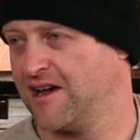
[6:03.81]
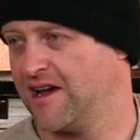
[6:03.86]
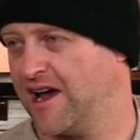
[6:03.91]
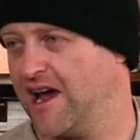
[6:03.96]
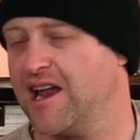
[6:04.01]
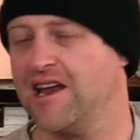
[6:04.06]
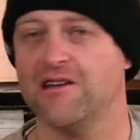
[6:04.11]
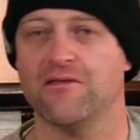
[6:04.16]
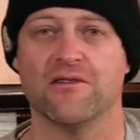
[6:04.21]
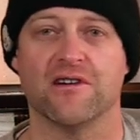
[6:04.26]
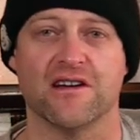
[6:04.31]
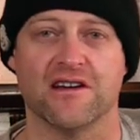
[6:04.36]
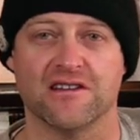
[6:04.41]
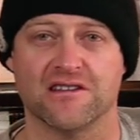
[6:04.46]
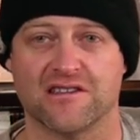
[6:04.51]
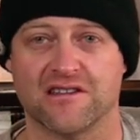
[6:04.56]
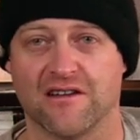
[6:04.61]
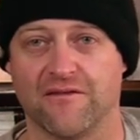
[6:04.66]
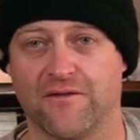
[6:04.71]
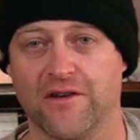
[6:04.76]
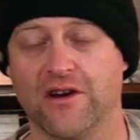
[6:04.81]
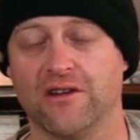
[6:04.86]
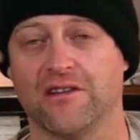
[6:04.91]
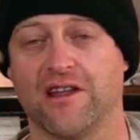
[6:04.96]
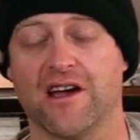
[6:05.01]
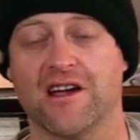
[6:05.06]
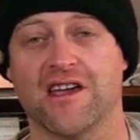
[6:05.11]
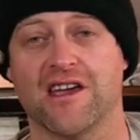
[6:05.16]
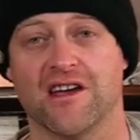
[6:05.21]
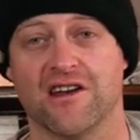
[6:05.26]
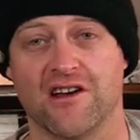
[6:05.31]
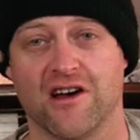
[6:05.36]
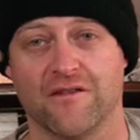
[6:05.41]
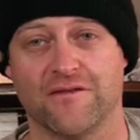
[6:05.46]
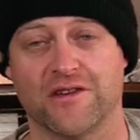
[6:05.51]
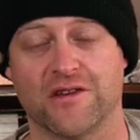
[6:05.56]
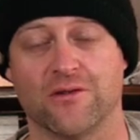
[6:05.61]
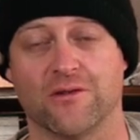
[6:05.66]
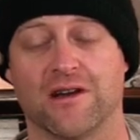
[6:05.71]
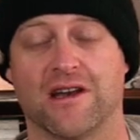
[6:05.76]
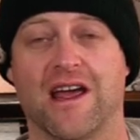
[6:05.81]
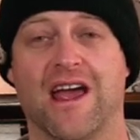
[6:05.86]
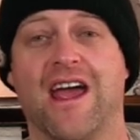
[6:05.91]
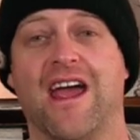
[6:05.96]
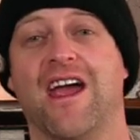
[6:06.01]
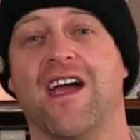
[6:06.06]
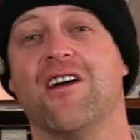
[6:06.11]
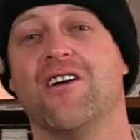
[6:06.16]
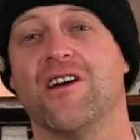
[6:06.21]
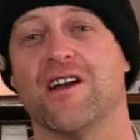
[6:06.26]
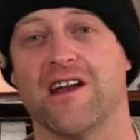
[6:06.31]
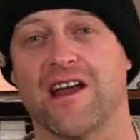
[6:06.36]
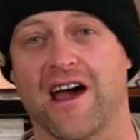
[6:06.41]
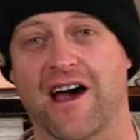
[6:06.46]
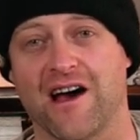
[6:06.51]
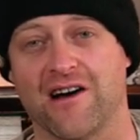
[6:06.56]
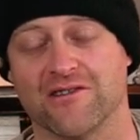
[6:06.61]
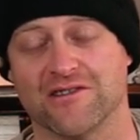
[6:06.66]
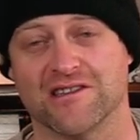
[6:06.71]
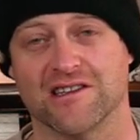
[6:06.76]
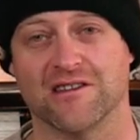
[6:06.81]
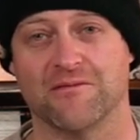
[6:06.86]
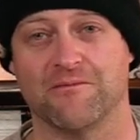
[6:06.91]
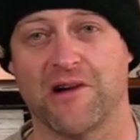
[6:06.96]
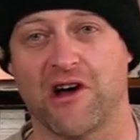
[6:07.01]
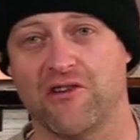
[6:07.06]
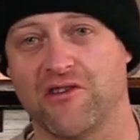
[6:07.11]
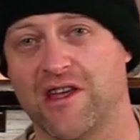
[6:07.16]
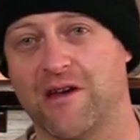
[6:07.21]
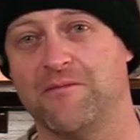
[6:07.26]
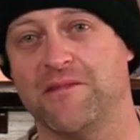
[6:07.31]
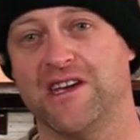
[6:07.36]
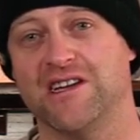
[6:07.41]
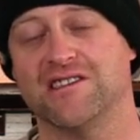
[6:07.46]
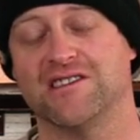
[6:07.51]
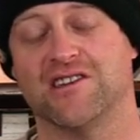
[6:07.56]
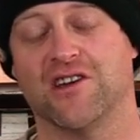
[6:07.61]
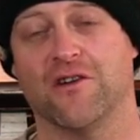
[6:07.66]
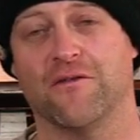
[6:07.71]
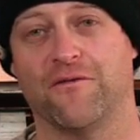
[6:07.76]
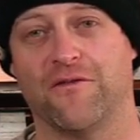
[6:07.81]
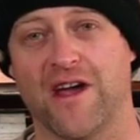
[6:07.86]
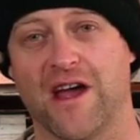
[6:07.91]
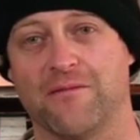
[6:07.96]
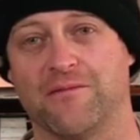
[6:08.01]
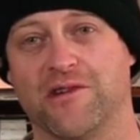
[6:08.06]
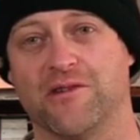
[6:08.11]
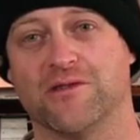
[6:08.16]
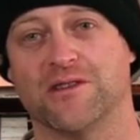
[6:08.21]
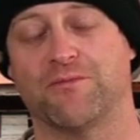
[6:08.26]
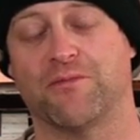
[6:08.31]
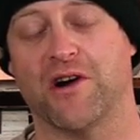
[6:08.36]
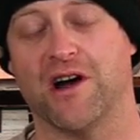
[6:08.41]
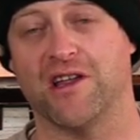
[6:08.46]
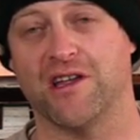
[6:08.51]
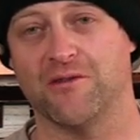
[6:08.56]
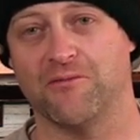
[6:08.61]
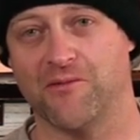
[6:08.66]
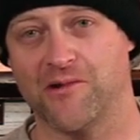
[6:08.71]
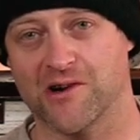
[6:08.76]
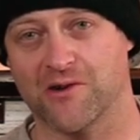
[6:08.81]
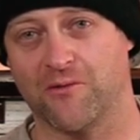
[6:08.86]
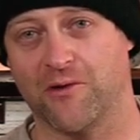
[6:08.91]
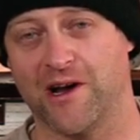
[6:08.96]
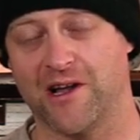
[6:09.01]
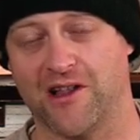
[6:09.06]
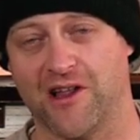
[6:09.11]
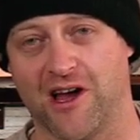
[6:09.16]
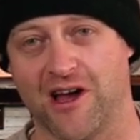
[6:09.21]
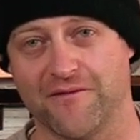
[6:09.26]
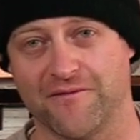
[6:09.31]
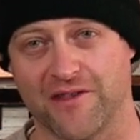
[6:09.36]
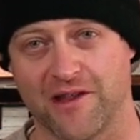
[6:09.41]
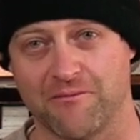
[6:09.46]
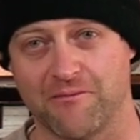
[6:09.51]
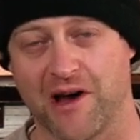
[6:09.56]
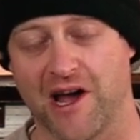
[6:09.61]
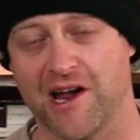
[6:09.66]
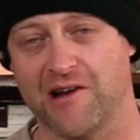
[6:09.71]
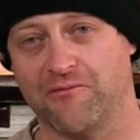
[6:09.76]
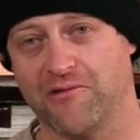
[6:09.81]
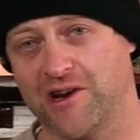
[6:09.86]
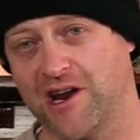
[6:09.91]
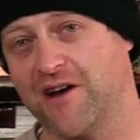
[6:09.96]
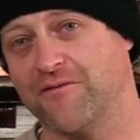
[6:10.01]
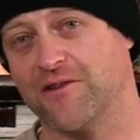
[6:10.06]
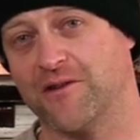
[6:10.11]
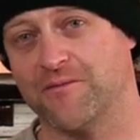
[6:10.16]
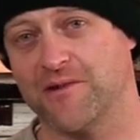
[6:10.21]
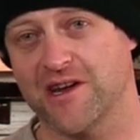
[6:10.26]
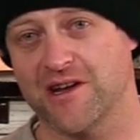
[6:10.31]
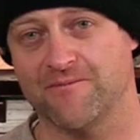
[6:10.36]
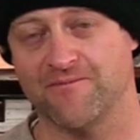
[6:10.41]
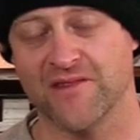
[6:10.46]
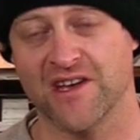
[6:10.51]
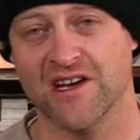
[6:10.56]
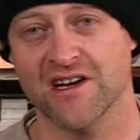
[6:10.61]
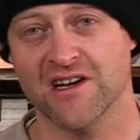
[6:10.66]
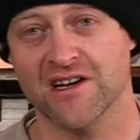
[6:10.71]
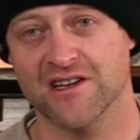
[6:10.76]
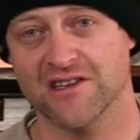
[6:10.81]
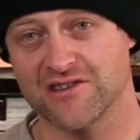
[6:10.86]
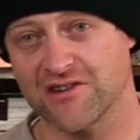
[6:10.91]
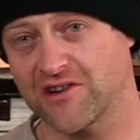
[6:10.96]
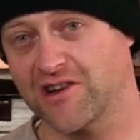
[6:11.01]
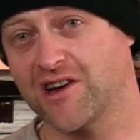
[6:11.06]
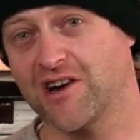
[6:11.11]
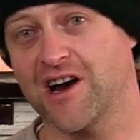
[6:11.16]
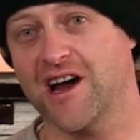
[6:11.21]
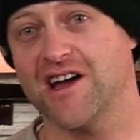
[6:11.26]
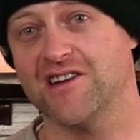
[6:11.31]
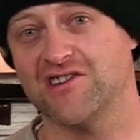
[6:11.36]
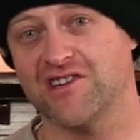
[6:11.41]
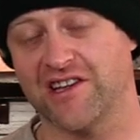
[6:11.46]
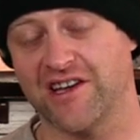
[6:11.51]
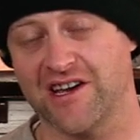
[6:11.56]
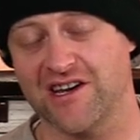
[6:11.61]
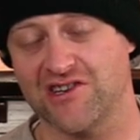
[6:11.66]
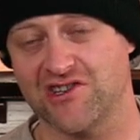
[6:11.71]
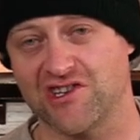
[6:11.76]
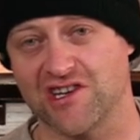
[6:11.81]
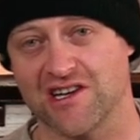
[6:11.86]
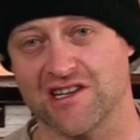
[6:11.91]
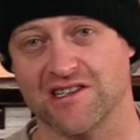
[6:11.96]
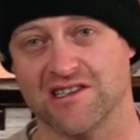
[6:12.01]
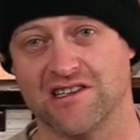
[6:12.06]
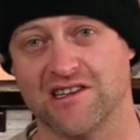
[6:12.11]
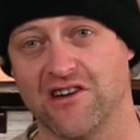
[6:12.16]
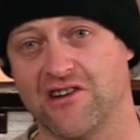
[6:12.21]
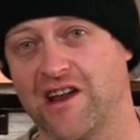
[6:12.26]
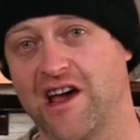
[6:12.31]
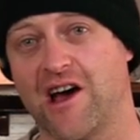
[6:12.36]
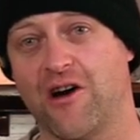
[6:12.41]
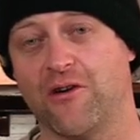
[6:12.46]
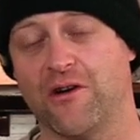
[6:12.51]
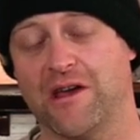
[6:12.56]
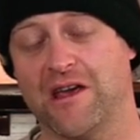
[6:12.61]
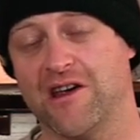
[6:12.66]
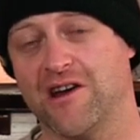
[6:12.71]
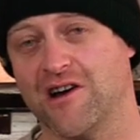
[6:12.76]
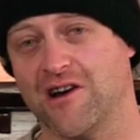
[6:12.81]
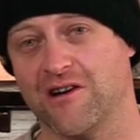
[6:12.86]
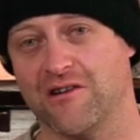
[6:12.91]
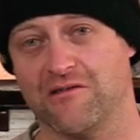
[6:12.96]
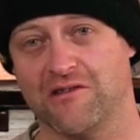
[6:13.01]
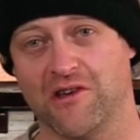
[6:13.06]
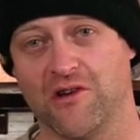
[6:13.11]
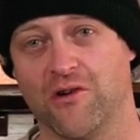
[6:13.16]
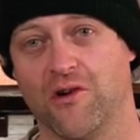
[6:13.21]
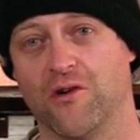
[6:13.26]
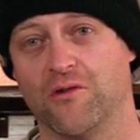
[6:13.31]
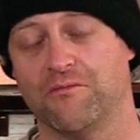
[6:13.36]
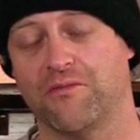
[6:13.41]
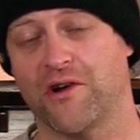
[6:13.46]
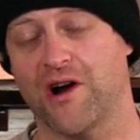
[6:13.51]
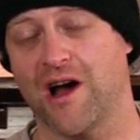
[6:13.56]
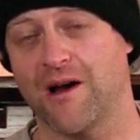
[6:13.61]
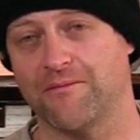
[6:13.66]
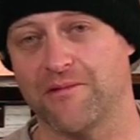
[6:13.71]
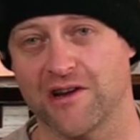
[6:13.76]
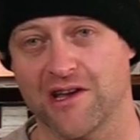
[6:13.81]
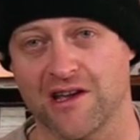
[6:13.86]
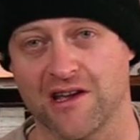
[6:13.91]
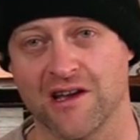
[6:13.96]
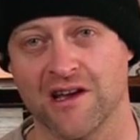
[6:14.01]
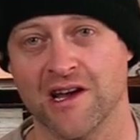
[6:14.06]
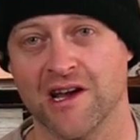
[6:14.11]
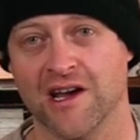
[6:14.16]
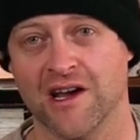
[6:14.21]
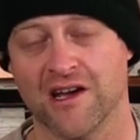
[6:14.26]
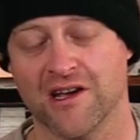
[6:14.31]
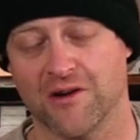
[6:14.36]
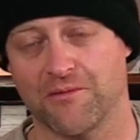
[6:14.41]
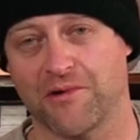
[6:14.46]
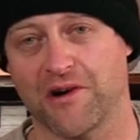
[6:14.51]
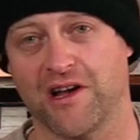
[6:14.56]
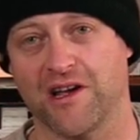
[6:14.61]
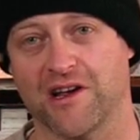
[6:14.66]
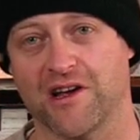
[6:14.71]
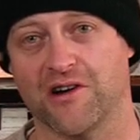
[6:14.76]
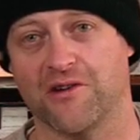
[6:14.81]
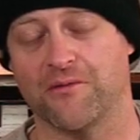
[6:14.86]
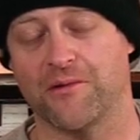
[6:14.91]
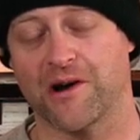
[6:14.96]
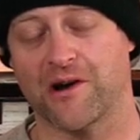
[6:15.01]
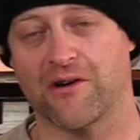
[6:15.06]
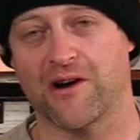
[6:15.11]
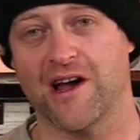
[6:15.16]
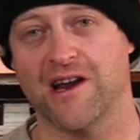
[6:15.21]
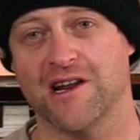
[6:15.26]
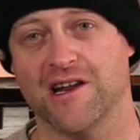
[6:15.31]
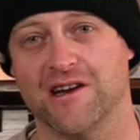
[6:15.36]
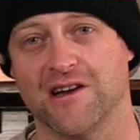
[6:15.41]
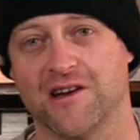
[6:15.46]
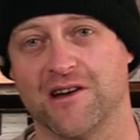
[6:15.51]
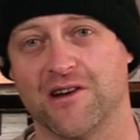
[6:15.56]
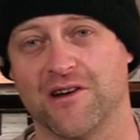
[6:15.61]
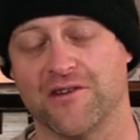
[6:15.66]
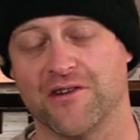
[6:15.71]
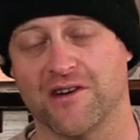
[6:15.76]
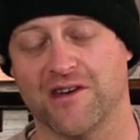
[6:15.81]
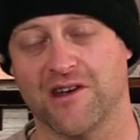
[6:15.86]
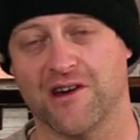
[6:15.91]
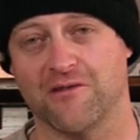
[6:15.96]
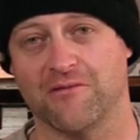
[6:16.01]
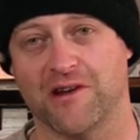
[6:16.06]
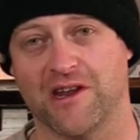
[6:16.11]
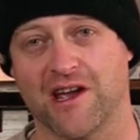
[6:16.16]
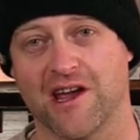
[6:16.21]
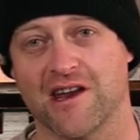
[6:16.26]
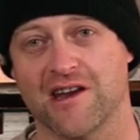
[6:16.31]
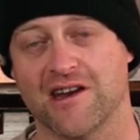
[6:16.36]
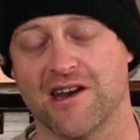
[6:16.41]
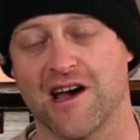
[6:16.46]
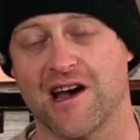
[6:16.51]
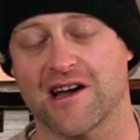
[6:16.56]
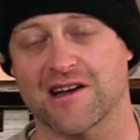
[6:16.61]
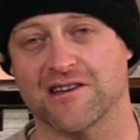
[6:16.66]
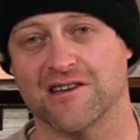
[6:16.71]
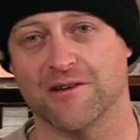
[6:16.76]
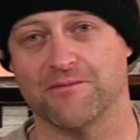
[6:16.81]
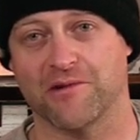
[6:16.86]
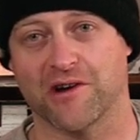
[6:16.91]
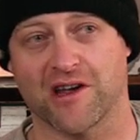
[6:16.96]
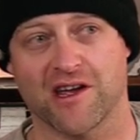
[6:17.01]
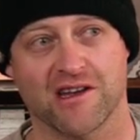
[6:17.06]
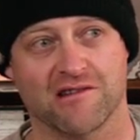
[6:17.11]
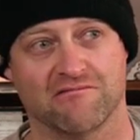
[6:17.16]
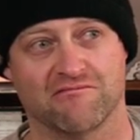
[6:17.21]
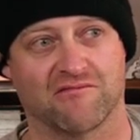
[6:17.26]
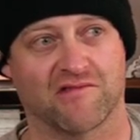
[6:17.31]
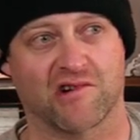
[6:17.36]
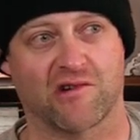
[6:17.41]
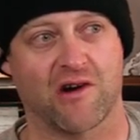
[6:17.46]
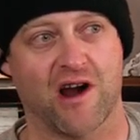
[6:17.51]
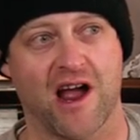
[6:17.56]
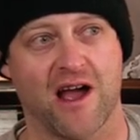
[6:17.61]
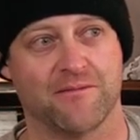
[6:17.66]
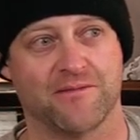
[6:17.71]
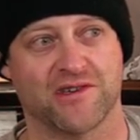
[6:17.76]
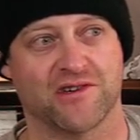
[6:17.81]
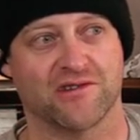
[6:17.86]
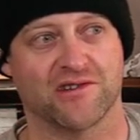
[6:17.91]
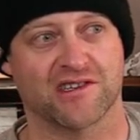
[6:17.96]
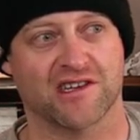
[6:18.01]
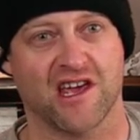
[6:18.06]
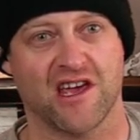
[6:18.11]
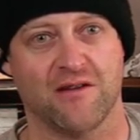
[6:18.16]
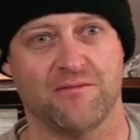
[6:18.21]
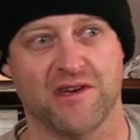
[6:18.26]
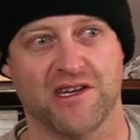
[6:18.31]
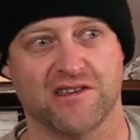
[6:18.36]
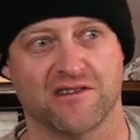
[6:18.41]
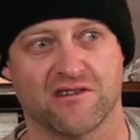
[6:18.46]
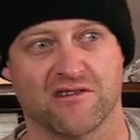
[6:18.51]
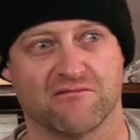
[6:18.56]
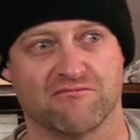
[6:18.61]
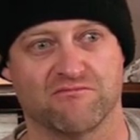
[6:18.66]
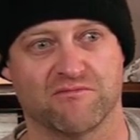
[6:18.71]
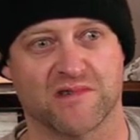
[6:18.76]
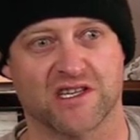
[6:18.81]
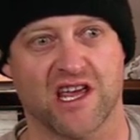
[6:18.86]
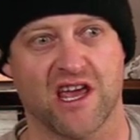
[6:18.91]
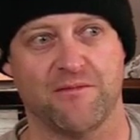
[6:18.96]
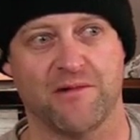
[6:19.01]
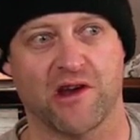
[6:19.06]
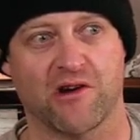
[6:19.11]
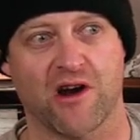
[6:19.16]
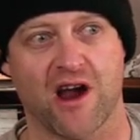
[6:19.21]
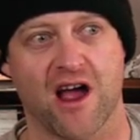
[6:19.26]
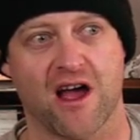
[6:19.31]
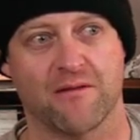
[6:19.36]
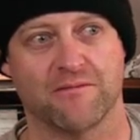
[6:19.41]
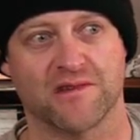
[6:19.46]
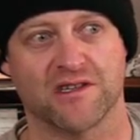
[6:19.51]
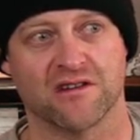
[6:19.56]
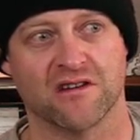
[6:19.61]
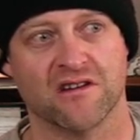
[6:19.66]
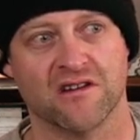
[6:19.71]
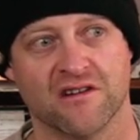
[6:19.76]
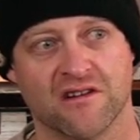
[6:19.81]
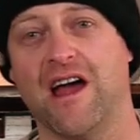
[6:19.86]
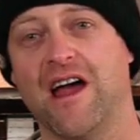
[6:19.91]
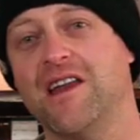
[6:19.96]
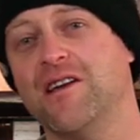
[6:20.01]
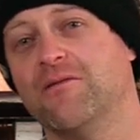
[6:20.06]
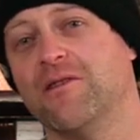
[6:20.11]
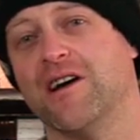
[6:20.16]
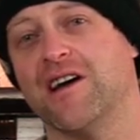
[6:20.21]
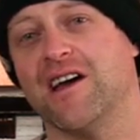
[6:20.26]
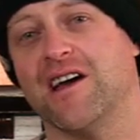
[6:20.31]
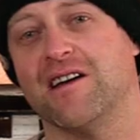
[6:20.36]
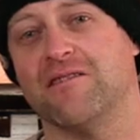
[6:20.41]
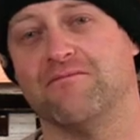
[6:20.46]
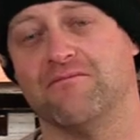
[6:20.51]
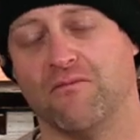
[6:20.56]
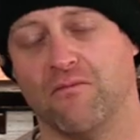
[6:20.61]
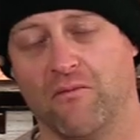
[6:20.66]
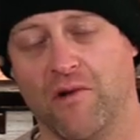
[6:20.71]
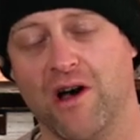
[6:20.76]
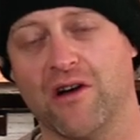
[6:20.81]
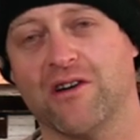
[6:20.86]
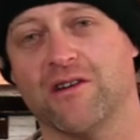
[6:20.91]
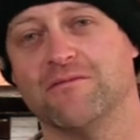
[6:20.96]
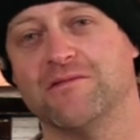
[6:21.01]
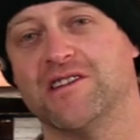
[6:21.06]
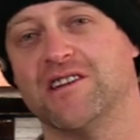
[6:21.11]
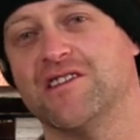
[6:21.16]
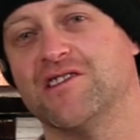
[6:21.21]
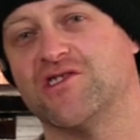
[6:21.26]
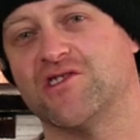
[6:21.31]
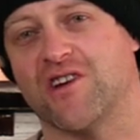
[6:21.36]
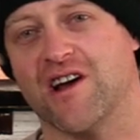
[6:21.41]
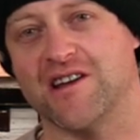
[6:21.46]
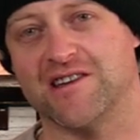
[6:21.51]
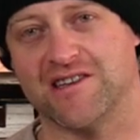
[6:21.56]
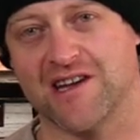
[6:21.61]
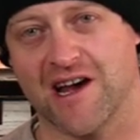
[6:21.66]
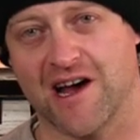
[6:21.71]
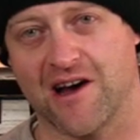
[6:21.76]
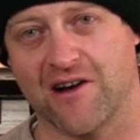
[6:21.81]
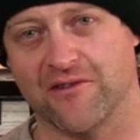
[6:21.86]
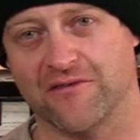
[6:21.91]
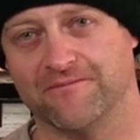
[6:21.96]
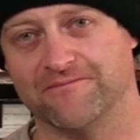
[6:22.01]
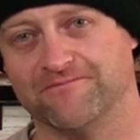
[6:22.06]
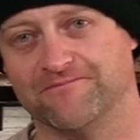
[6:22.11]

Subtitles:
Anyways, if you're lucky enough to inherit a house in the mountain, that means your family was probably more well off than mine would ever be. So congratulations, you're now here, you own property. You're probably gonna regret it in another year when you get knocked up or get crabs or scabies or scaby crabs. Anyway, welcome to the Shred Town.